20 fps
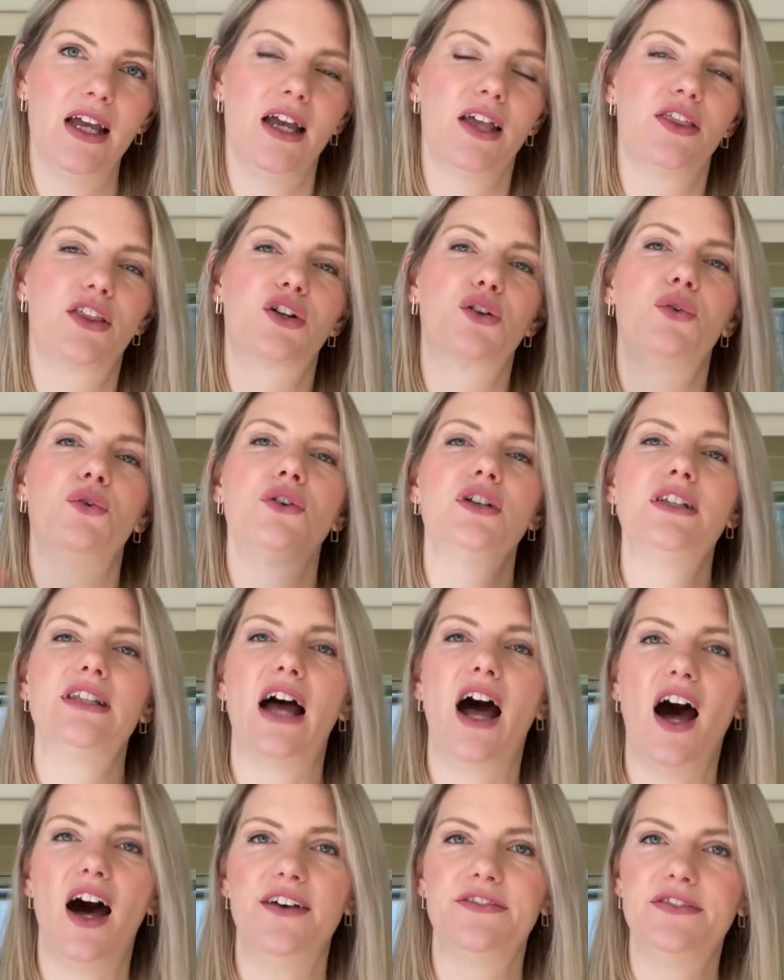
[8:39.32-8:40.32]
The course
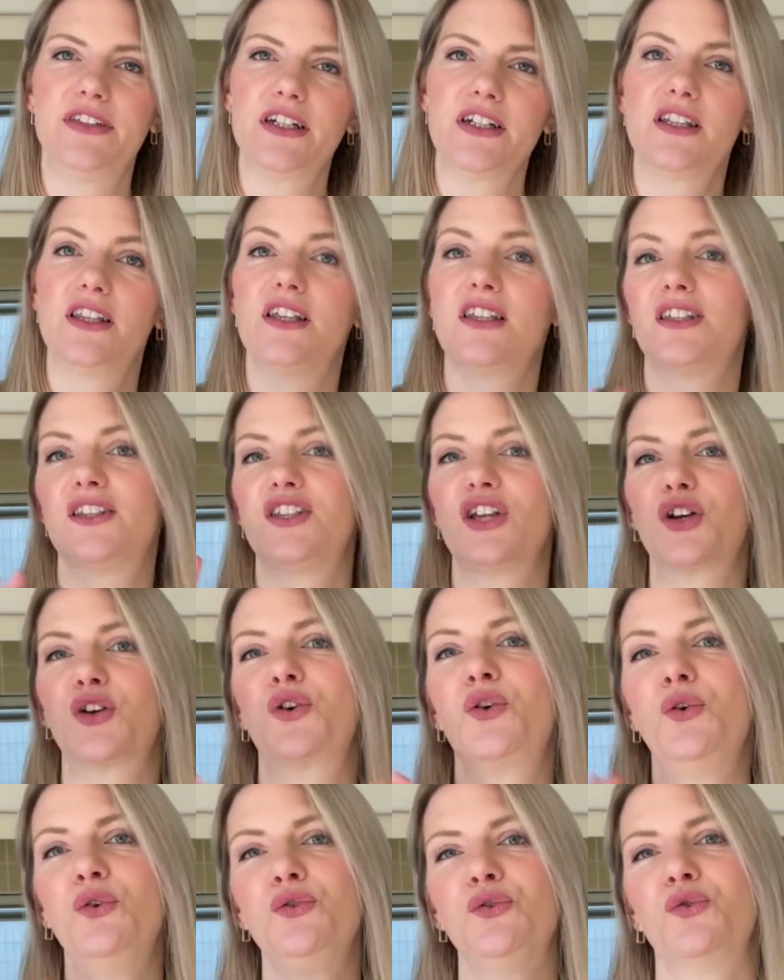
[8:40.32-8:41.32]
after, the
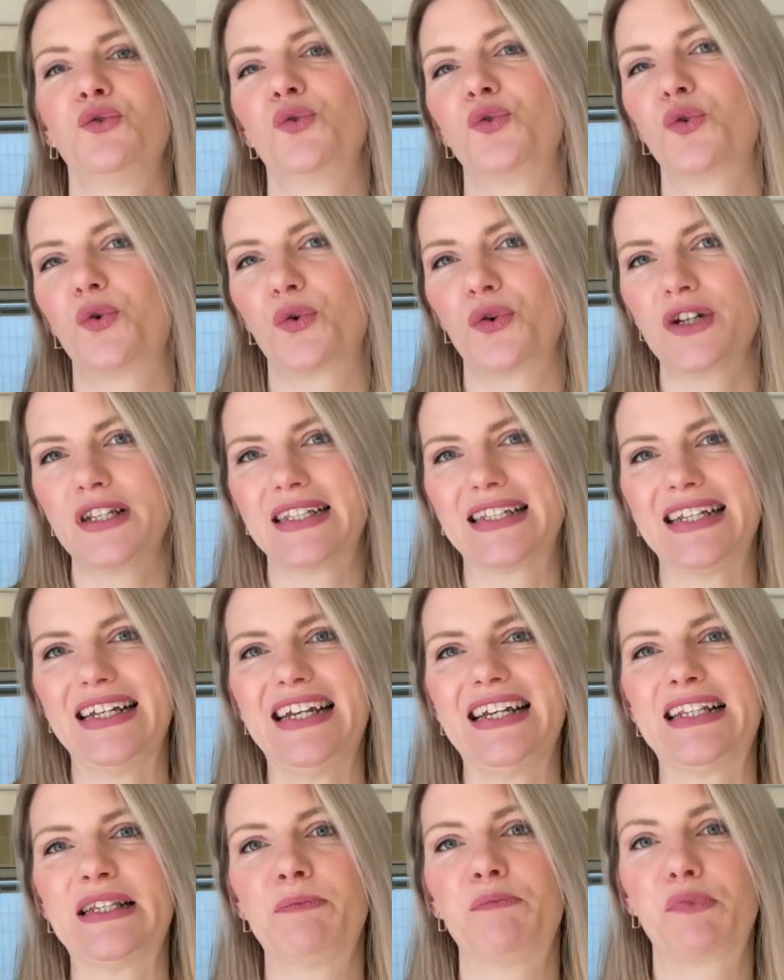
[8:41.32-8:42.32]
secondo course,
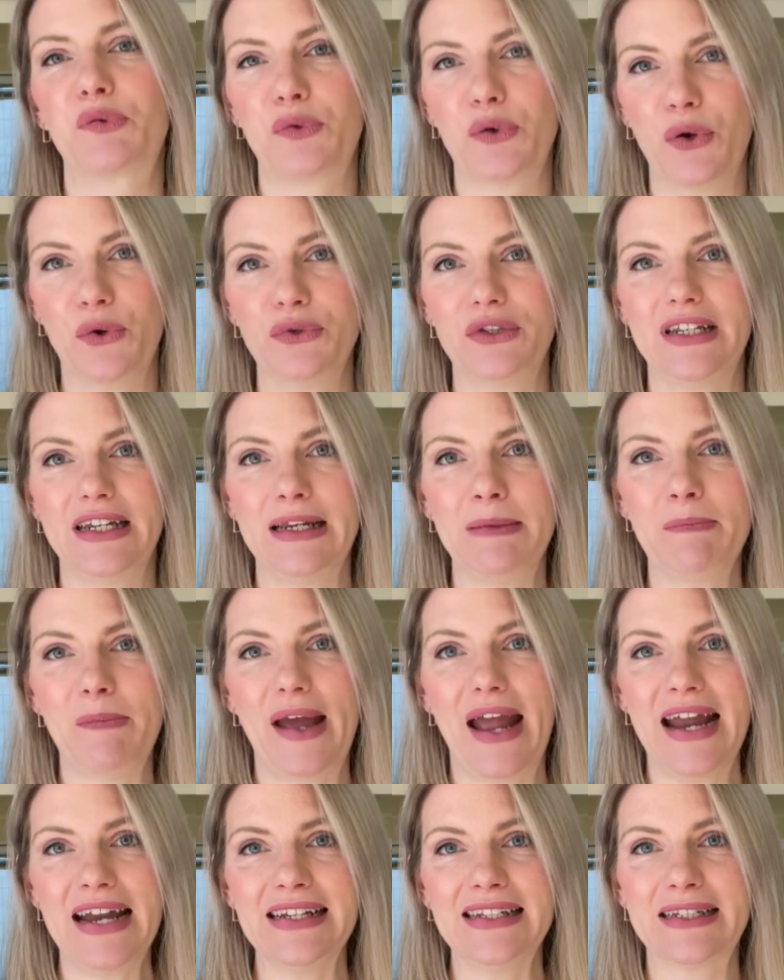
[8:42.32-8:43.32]
is
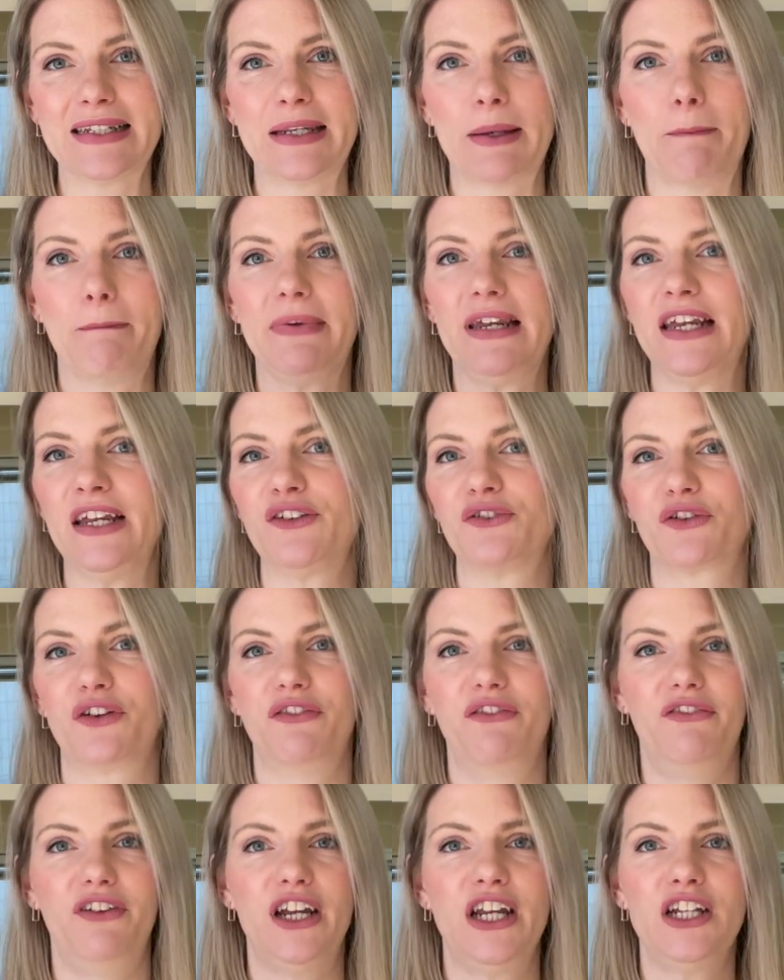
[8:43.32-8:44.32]
protein-based, meat
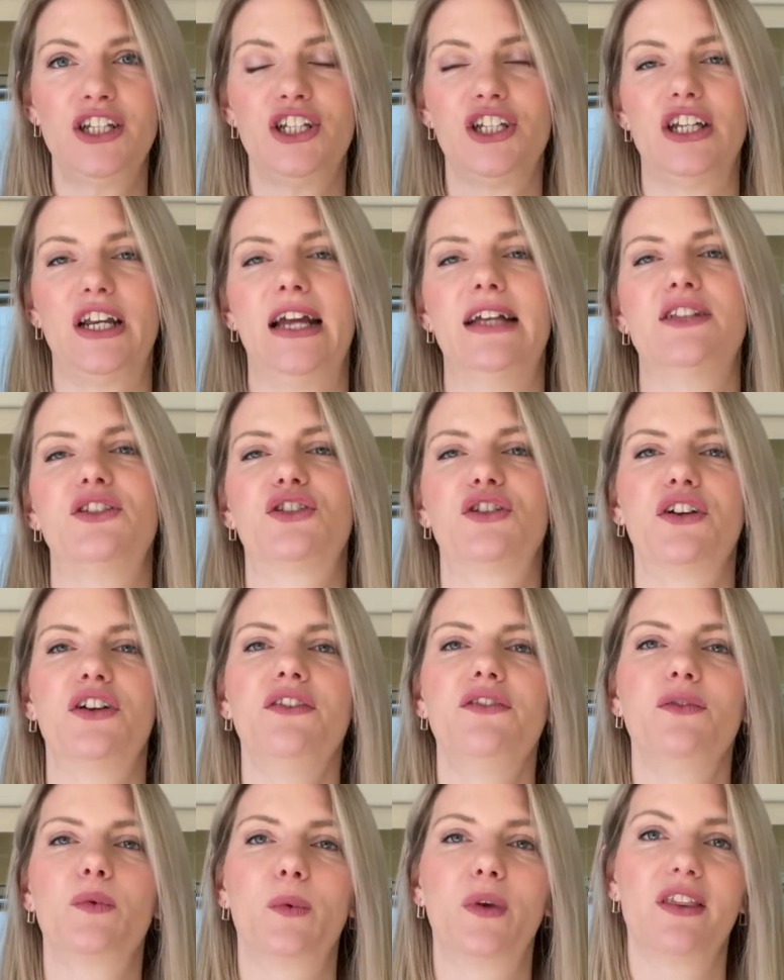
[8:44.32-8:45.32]
or fish, and
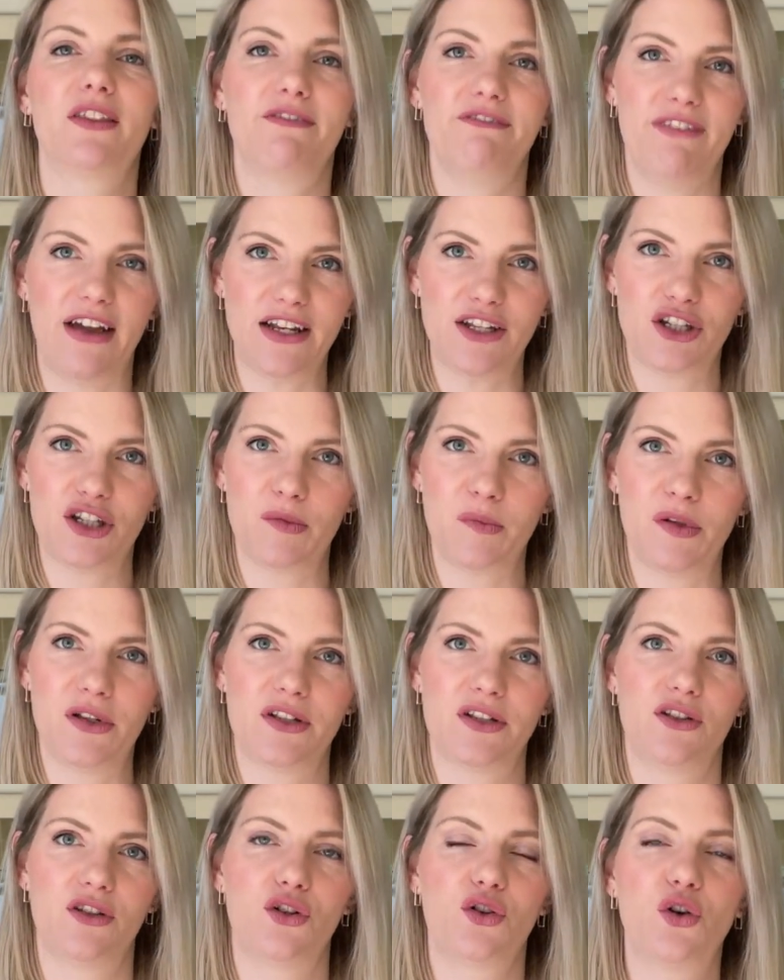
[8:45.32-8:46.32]
served with
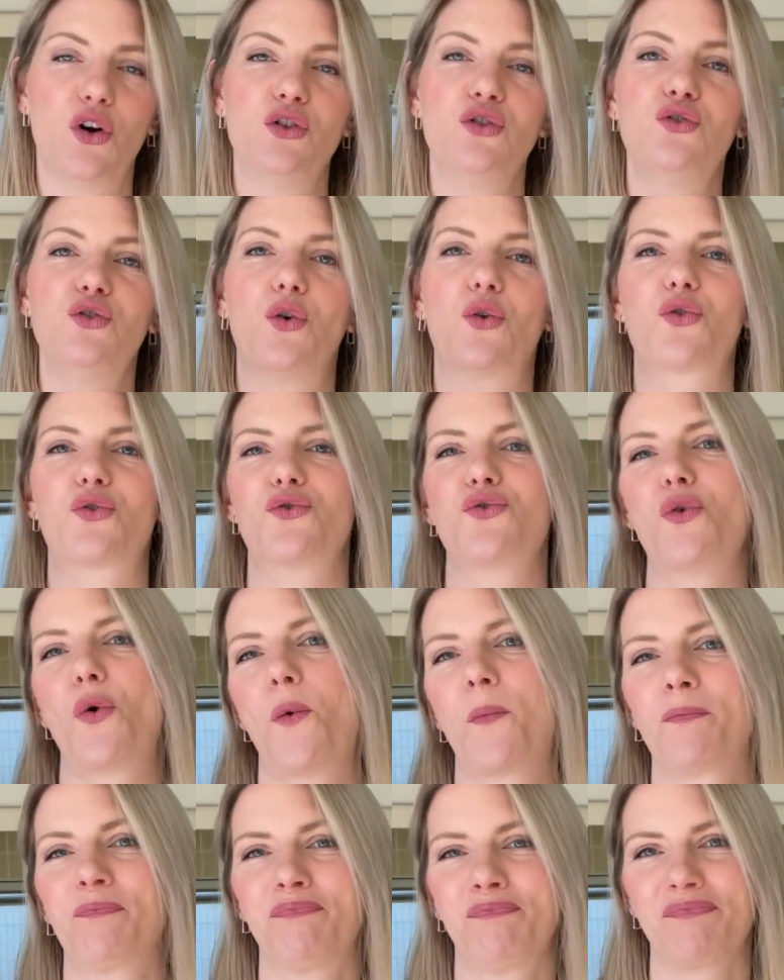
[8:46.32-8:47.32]
vegetables, the contorno.
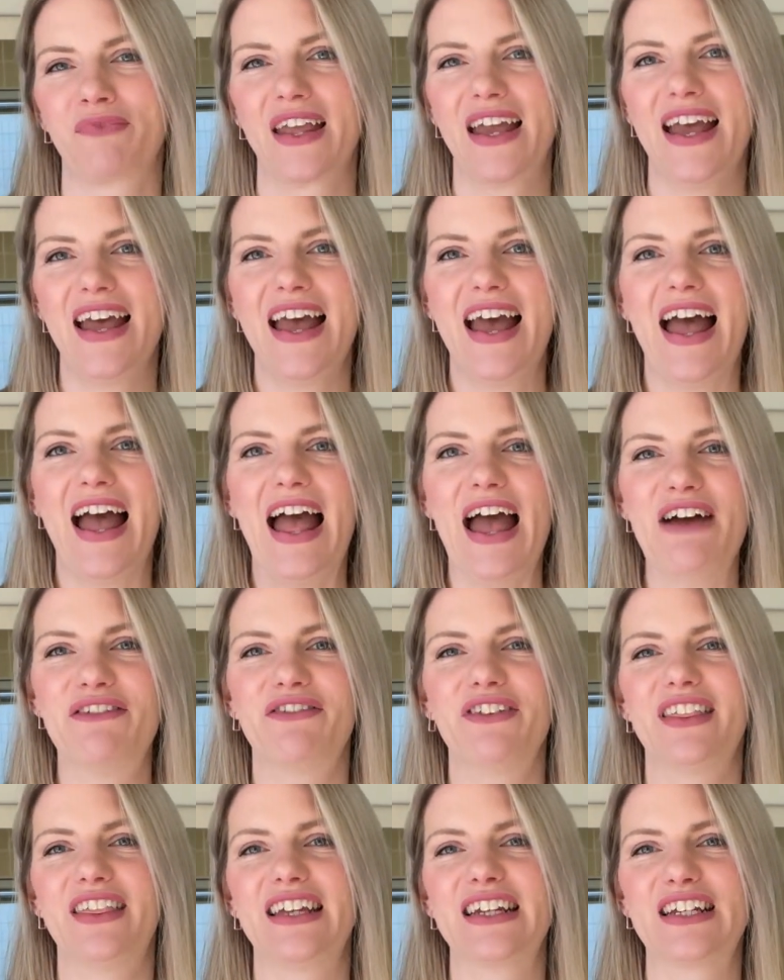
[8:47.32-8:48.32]

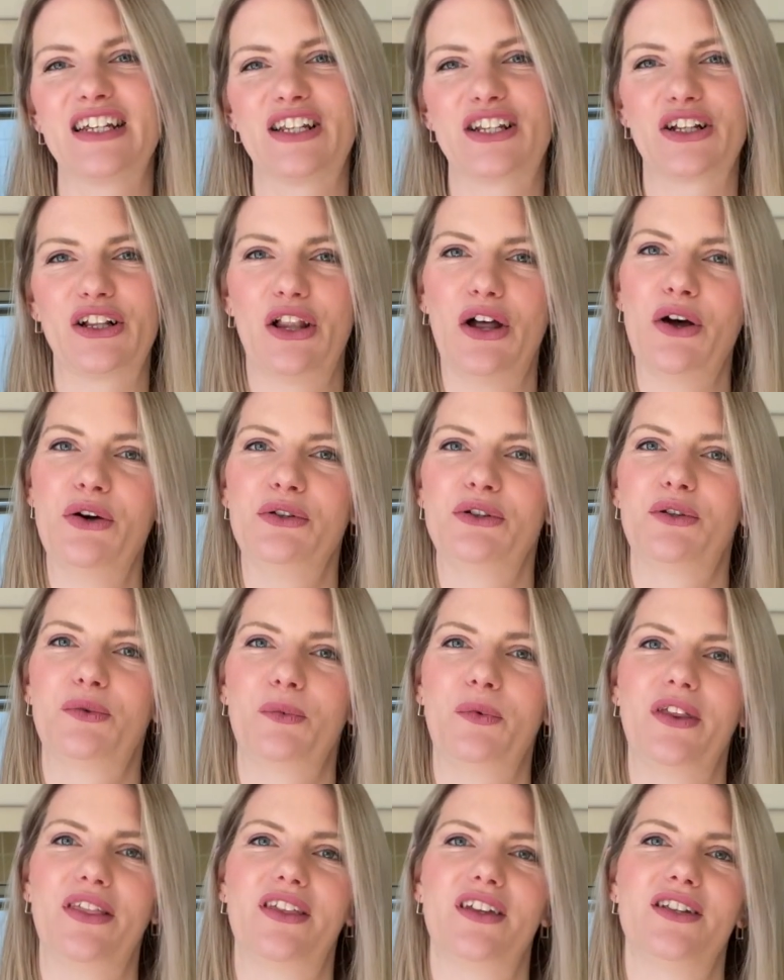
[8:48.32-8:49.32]
Everything is
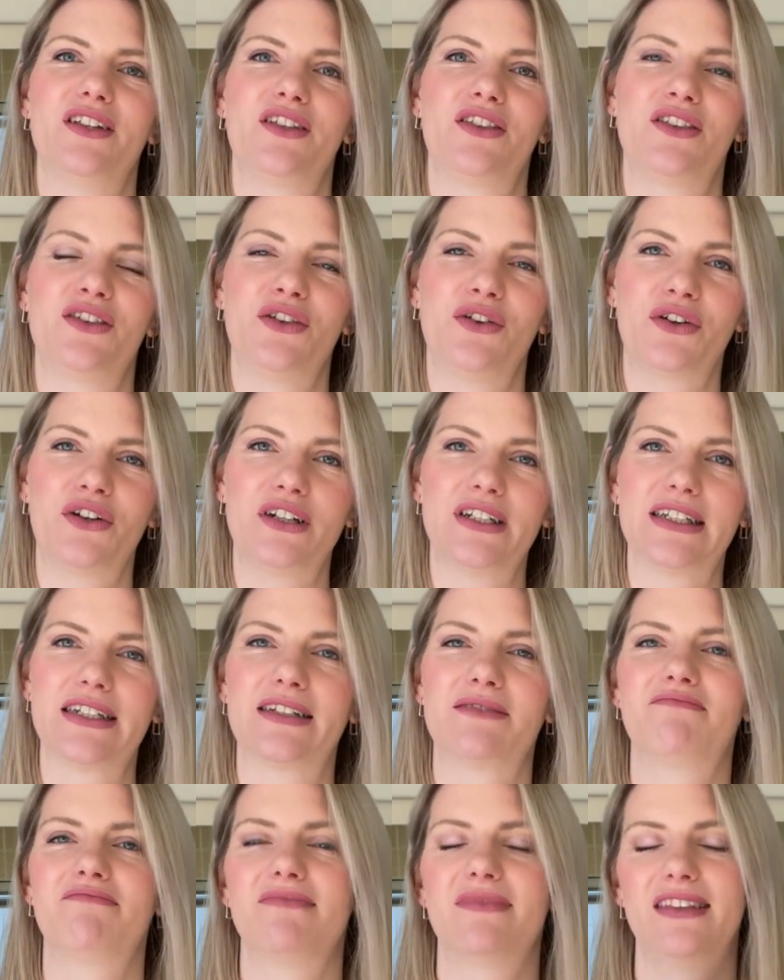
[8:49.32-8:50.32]
closed with a dessert,
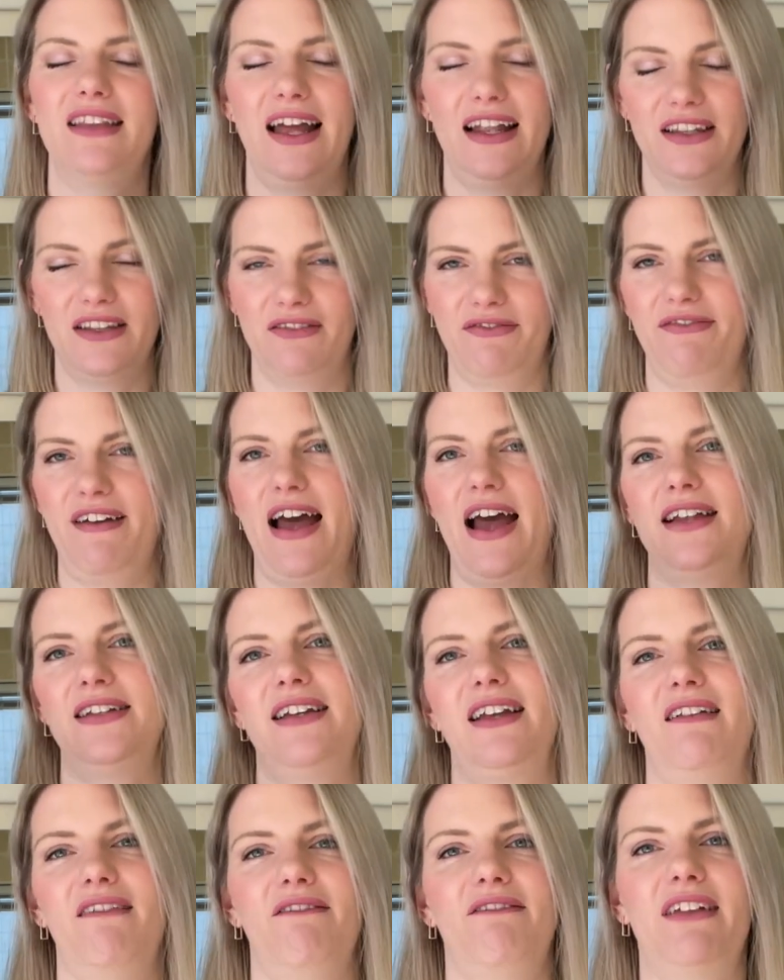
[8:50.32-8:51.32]
that's fat
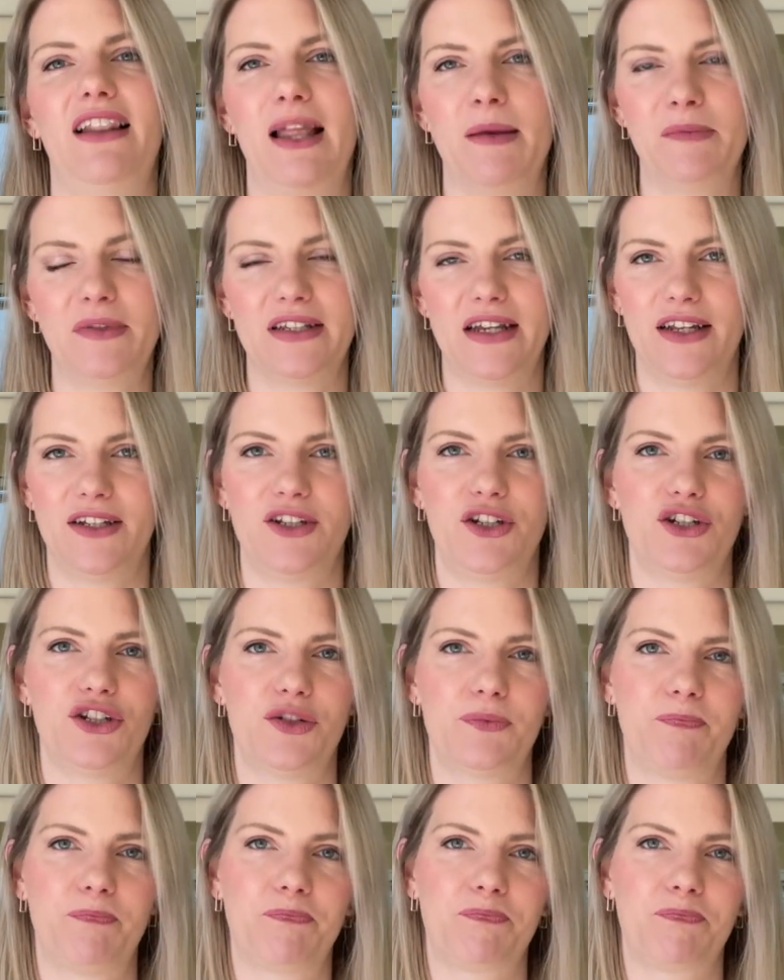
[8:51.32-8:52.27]
and fill-up side dish.